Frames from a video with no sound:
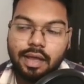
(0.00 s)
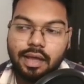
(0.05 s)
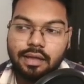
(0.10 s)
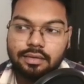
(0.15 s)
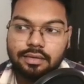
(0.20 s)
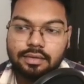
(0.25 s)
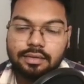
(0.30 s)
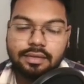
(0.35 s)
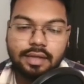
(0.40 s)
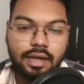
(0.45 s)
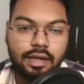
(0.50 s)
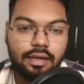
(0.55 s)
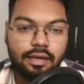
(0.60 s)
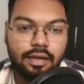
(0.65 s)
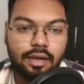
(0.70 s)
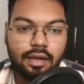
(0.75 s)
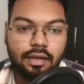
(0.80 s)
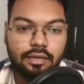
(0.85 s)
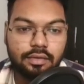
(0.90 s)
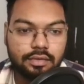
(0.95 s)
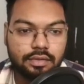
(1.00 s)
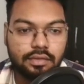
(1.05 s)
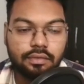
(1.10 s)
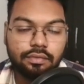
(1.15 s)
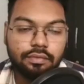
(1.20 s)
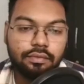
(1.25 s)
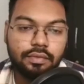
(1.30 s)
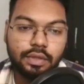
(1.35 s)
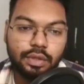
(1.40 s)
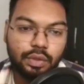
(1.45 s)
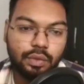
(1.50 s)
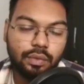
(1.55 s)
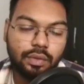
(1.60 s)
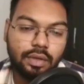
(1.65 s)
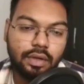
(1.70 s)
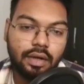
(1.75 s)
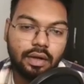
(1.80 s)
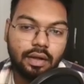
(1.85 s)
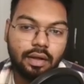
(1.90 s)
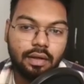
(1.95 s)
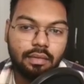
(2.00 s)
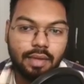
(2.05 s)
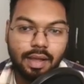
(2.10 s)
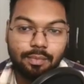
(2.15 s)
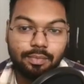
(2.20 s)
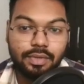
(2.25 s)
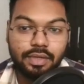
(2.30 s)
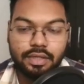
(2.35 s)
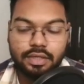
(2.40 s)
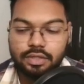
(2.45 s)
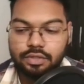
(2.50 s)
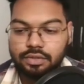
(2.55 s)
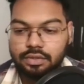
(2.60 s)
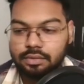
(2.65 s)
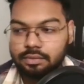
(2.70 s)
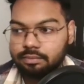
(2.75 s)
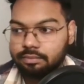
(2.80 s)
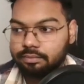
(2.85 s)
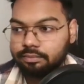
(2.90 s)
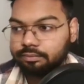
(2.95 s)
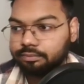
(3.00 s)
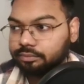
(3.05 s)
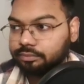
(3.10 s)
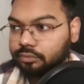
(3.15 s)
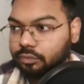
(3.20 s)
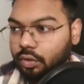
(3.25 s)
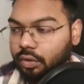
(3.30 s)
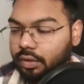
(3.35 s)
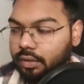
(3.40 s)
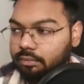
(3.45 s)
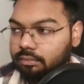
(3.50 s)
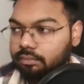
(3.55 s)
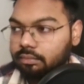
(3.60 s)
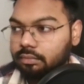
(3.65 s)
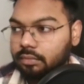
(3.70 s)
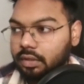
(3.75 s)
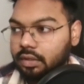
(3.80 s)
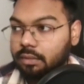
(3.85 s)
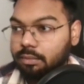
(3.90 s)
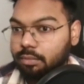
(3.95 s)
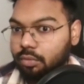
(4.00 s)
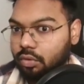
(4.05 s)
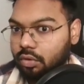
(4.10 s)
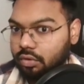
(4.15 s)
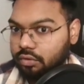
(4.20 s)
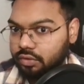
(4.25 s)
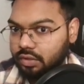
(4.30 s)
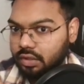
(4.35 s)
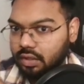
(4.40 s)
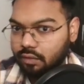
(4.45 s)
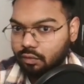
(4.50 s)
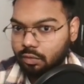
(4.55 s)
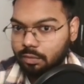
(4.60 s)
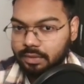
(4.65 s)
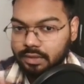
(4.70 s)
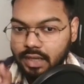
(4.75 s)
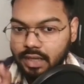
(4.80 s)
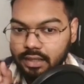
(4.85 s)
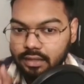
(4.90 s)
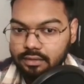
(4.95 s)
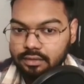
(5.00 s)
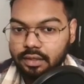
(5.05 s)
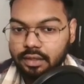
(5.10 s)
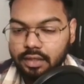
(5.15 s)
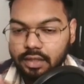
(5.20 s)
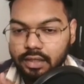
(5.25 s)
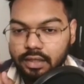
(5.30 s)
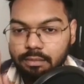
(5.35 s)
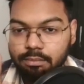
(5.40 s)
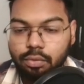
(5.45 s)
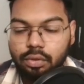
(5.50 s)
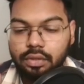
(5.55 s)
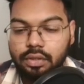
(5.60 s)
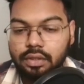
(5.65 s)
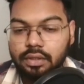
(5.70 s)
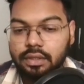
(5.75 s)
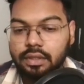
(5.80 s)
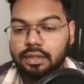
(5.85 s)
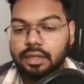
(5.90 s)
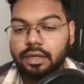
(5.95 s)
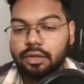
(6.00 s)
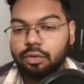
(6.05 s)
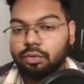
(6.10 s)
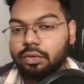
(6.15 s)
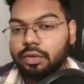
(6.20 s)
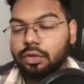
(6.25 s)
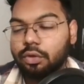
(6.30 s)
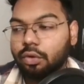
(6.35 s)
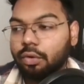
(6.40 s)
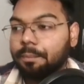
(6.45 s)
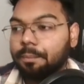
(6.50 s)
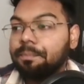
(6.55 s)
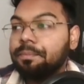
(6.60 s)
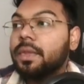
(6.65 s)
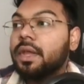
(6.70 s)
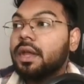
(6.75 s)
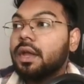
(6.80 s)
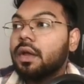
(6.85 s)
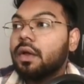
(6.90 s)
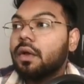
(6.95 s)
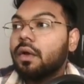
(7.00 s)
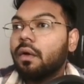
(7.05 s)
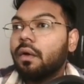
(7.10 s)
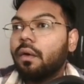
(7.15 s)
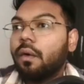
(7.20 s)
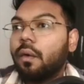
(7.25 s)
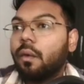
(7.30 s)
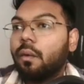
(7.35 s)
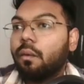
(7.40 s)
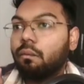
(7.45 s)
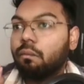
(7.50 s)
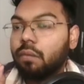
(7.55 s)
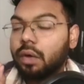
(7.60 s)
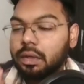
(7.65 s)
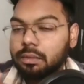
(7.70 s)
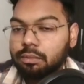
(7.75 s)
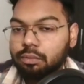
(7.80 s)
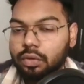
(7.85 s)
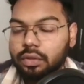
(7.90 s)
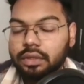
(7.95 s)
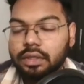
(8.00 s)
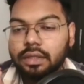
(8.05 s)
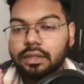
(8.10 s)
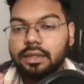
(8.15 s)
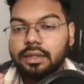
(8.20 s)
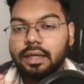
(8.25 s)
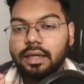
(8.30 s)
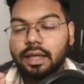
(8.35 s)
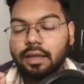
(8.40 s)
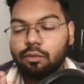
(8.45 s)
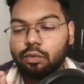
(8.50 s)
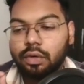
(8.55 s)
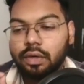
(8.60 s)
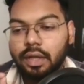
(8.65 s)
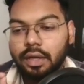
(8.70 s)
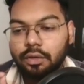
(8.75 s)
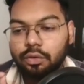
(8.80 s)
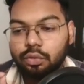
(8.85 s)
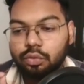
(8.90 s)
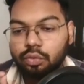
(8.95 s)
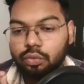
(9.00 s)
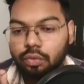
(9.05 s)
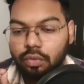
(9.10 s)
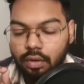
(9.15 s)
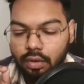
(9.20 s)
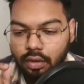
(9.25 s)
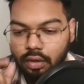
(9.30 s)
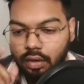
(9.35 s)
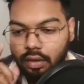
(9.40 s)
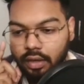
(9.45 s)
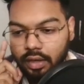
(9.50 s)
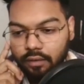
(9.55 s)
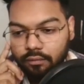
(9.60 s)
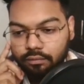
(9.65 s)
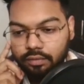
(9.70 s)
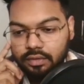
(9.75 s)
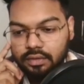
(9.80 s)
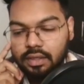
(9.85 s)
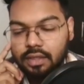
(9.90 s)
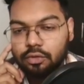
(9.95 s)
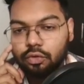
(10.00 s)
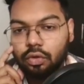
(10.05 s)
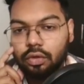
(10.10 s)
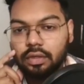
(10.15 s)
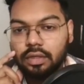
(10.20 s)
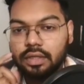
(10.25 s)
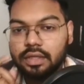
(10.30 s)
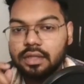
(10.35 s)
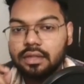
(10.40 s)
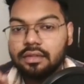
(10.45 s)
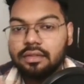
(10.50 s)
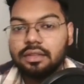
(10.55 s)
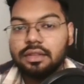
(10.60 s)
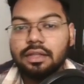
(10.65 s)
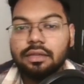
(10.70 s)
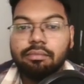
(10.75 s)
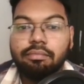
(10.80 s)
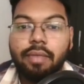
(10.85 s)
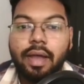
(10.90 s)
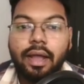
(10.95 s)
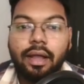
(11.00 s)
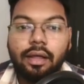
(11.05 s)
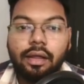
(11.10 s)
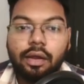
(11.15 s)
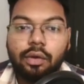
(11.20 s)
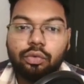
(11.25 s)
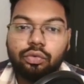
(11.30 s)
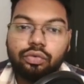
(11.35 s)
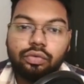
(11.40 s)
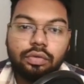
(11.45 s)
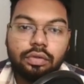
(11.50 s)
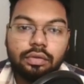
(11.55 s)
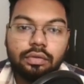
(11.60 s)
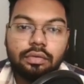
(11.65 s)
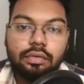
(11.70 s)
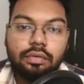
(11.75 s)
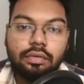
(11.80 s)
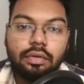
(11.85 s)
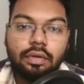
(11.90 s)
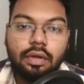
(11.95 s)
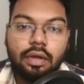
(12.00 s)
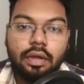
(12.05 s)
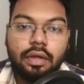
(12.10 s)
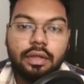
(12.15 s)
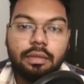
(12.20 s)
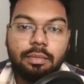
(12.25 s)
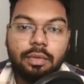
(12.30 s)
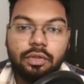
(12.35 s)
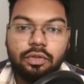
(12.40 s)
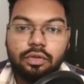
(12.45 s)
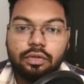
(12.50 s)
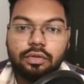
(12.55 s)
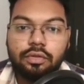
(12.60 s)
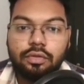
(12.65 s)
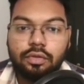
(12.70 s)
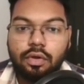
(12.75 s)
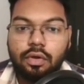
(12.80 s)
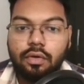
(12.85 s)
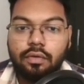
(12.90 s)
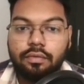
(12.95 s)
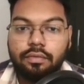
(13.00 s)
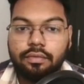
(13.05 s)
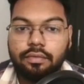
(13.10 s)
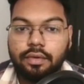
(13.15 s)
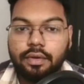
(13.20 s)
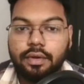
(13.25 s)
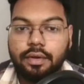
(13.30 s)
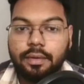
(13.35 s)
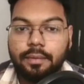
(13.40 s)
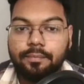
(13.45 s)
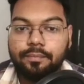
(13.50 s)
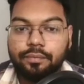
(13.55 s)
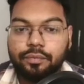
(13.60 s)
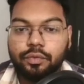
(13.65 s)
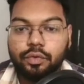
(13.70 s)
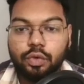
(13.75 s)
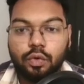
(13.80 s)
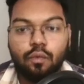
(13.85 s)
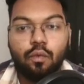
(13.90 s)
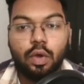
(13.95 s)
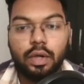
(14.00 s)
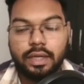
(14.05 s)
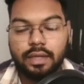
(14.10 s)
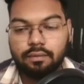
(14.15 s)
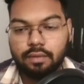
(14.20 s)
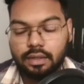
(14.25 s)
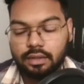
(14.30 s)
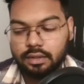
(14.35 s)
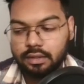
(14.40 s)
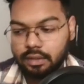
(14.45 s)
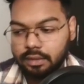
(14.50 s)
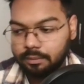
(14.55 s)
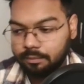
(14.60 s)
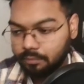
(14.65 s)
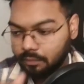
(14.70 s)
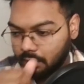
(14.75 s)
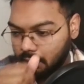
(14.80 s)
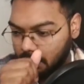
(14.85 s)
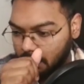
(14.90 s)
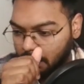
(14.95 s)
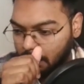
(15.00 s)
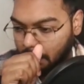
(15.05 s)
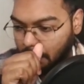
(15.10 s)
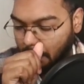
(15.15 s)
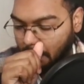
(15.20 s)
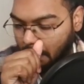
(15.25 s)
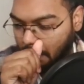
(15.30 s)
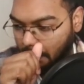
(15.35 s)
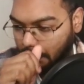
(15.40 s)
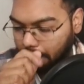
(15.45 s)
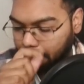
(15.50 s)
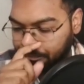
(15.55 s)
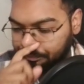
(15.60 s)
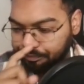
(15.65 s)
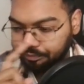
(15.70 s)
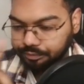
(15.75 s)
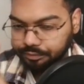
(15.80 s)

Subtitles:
as a sidecar stuff with your application. Okay, in the production environment. That is the really important thing that you need to know. One more thing that I would like to emphasize on is the background images of whatever the uh,